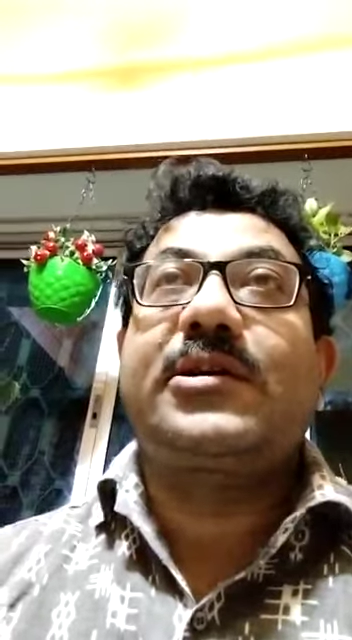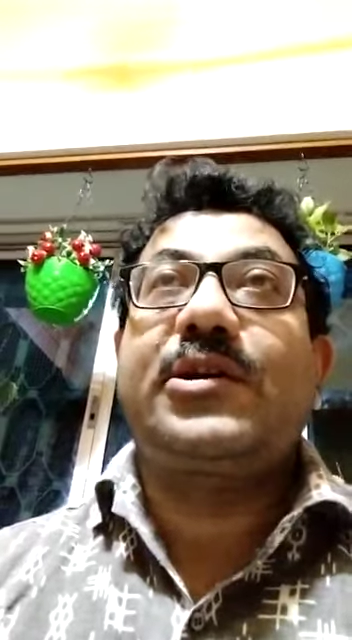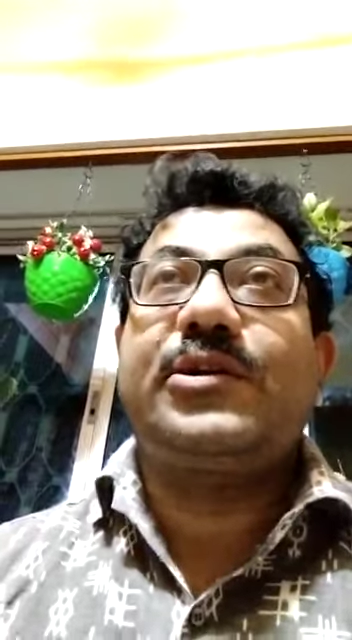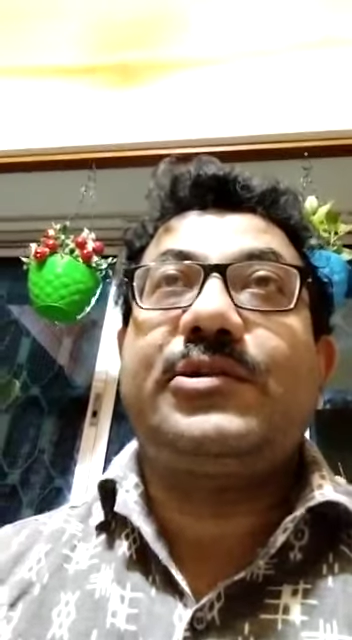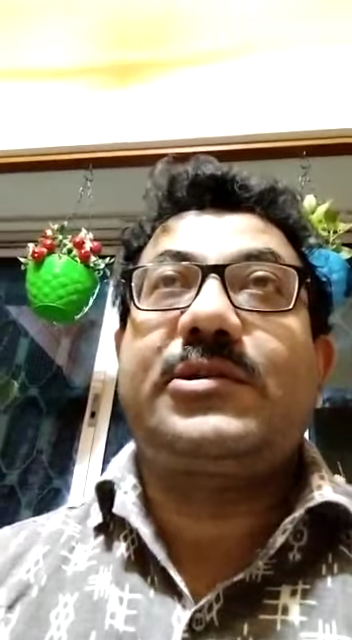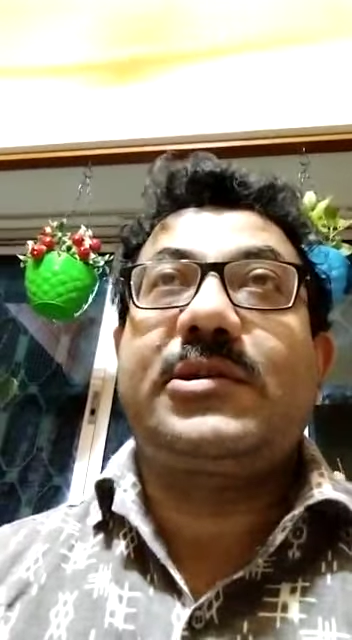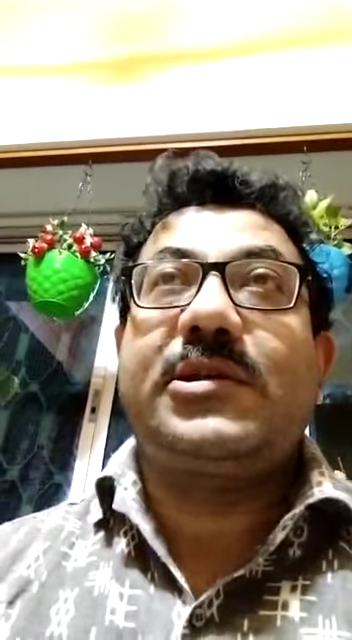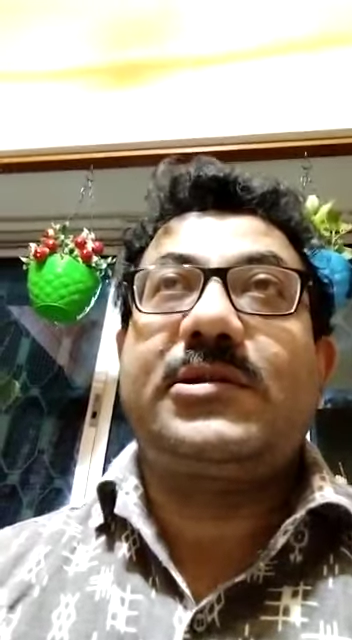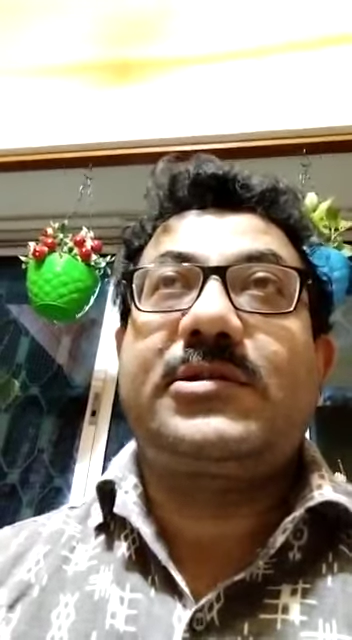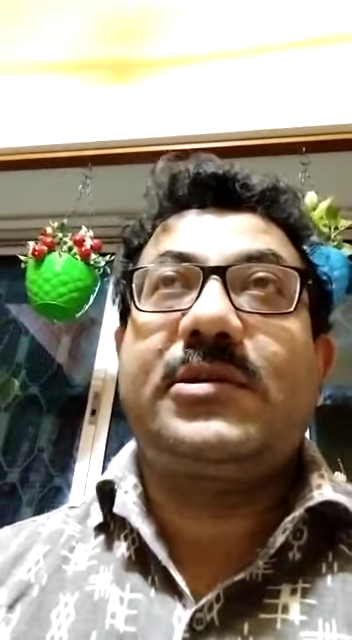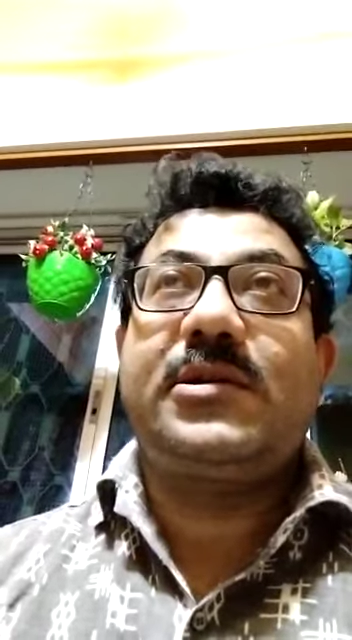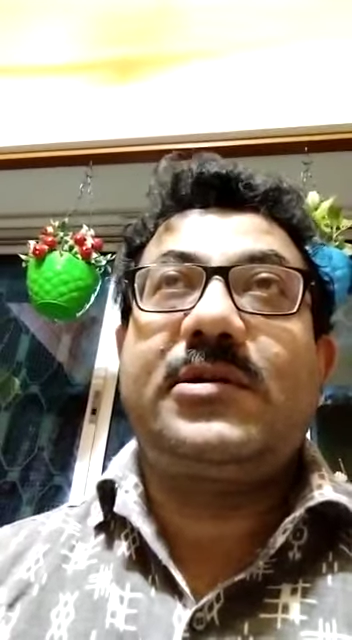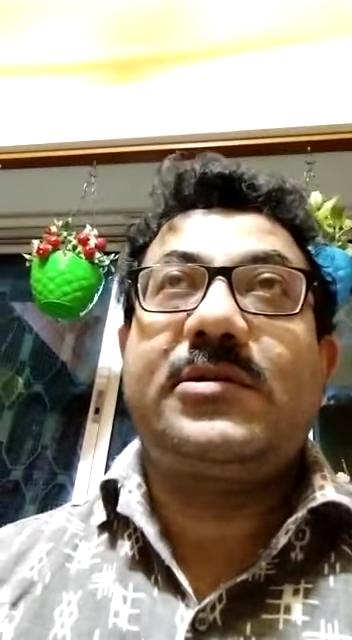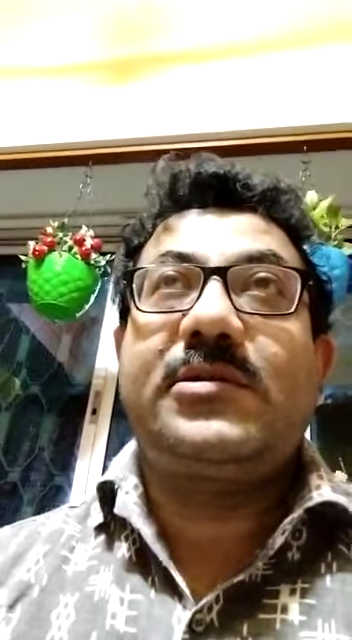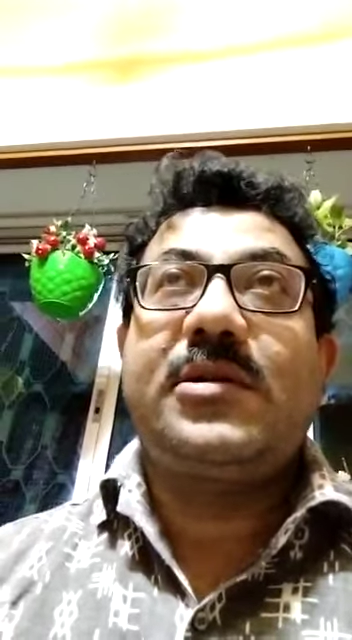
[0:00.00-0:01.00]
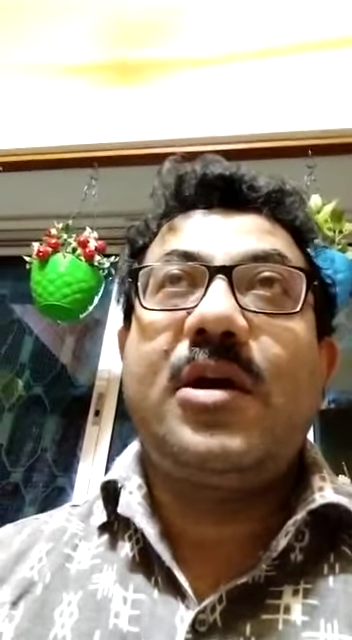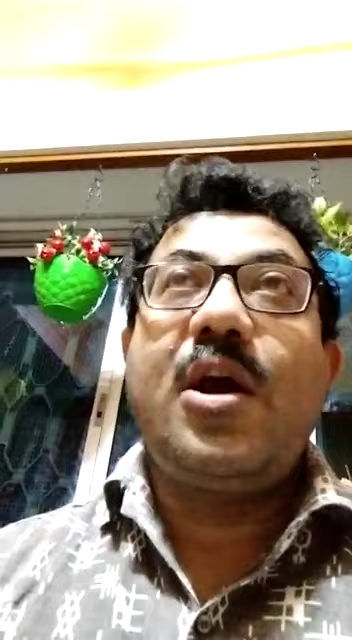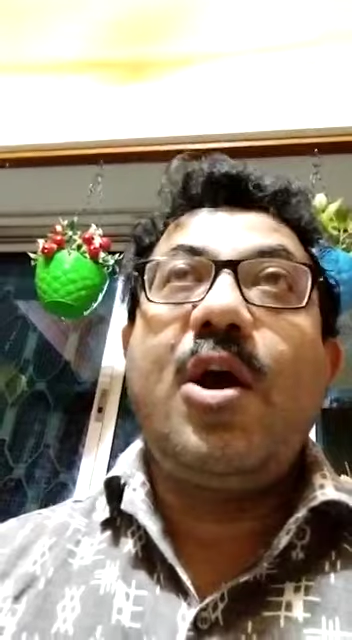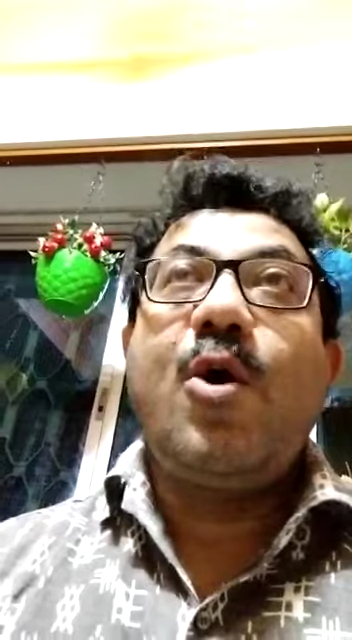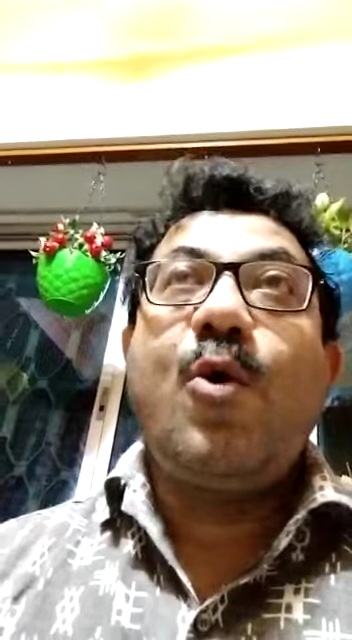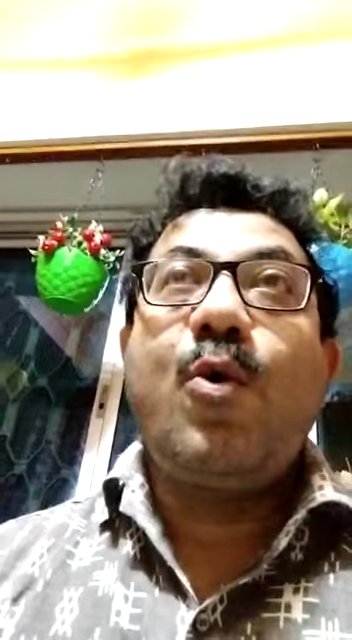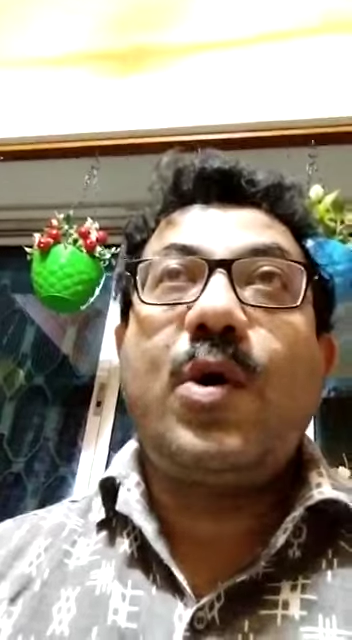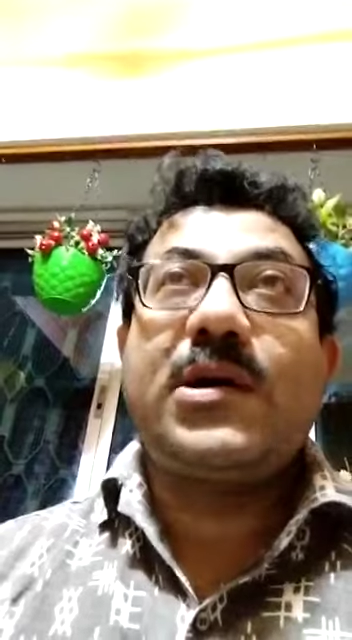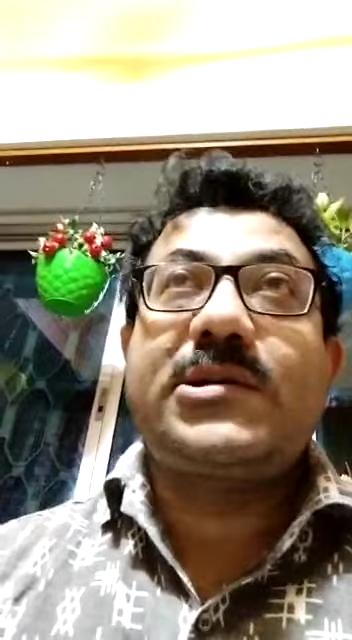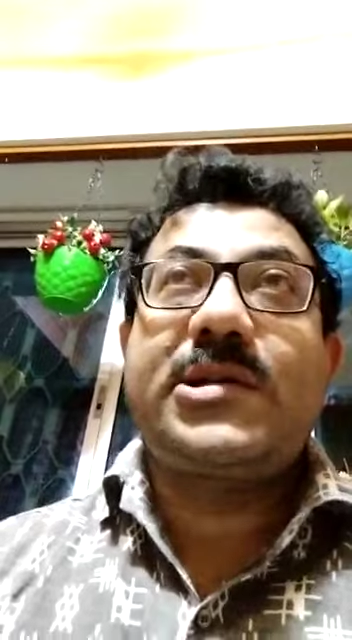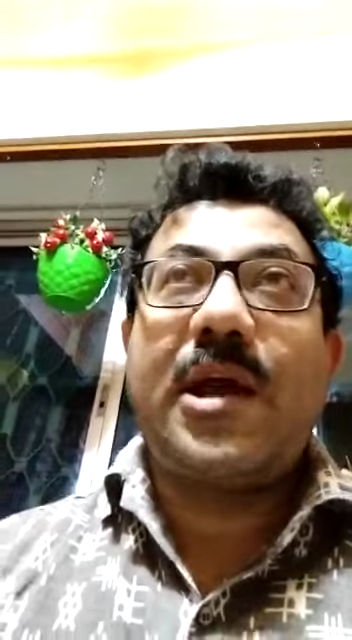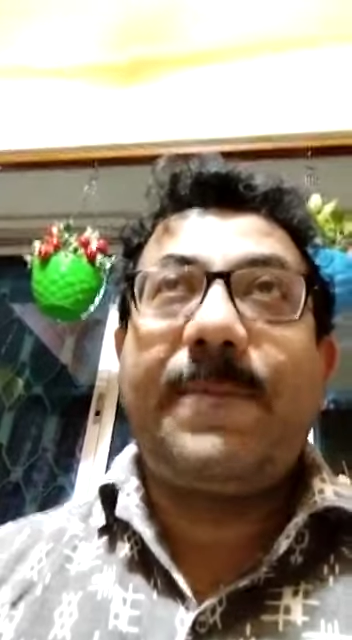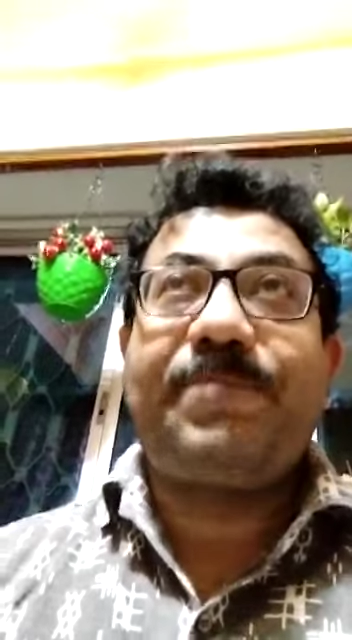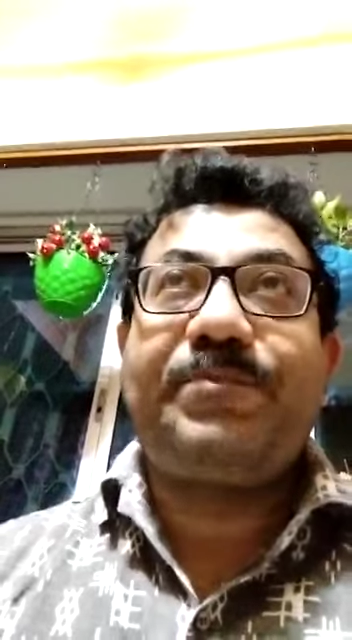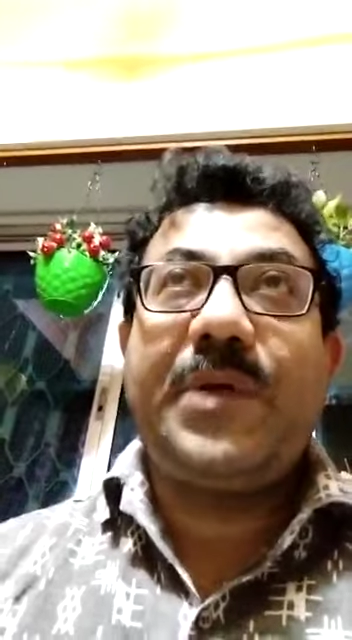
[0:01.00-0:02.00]
consciousness, what
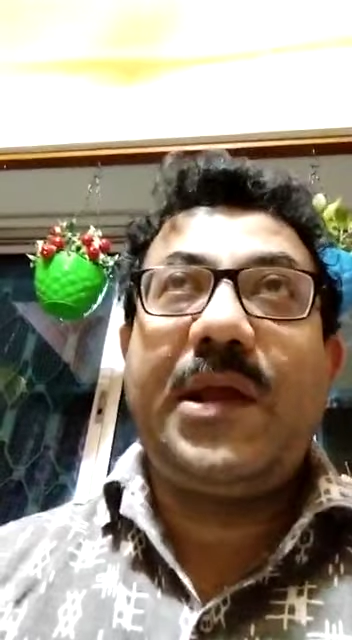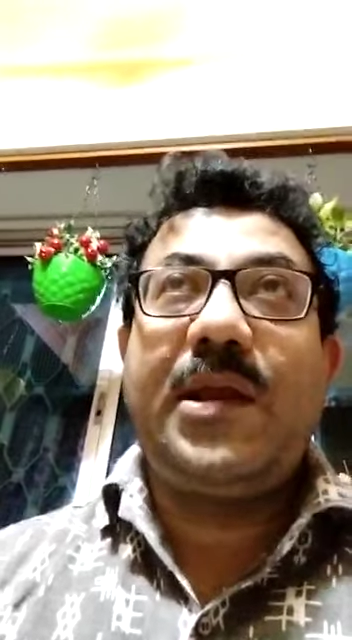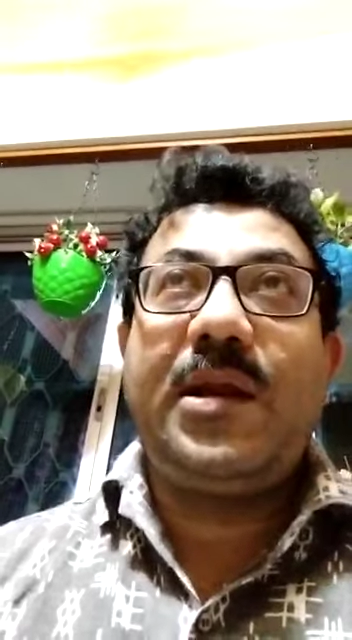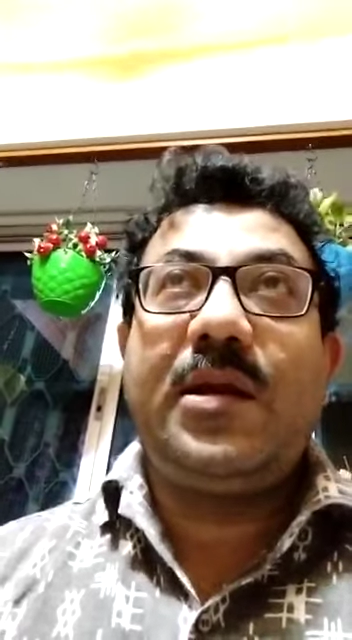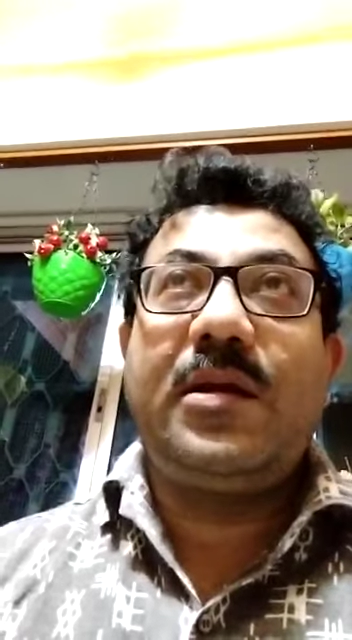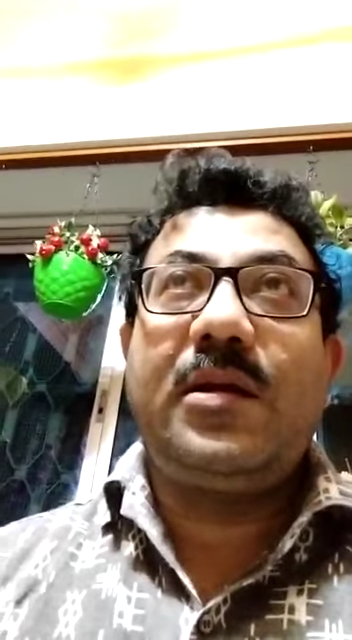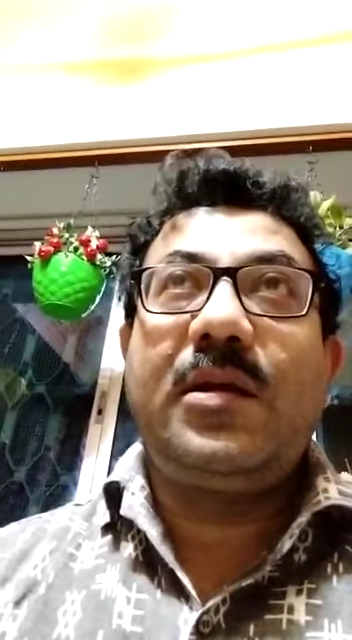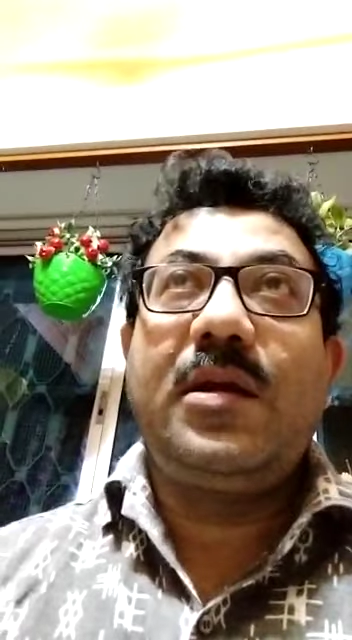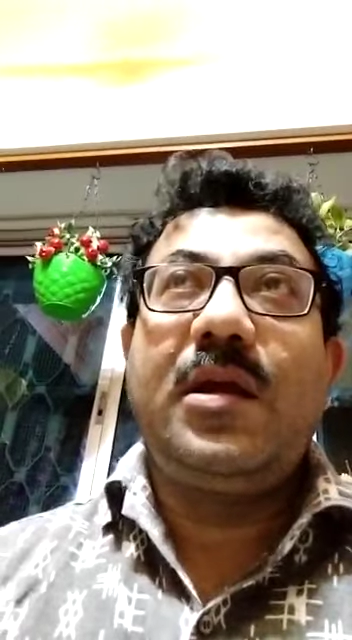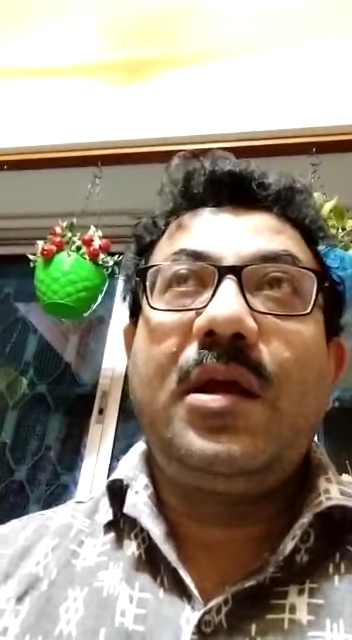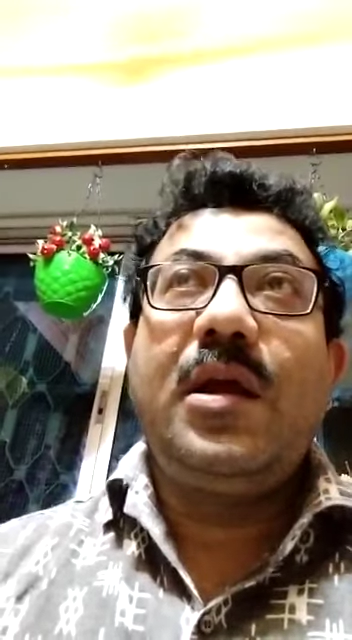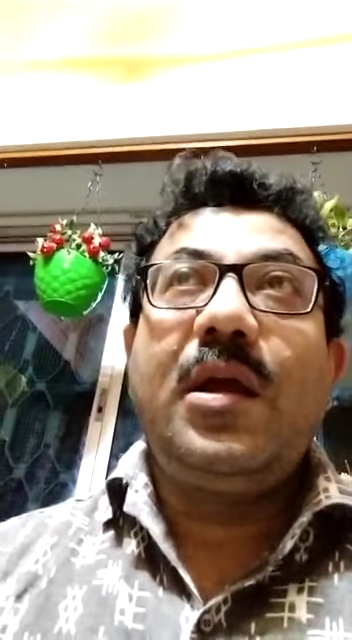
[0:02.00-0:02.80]
happened?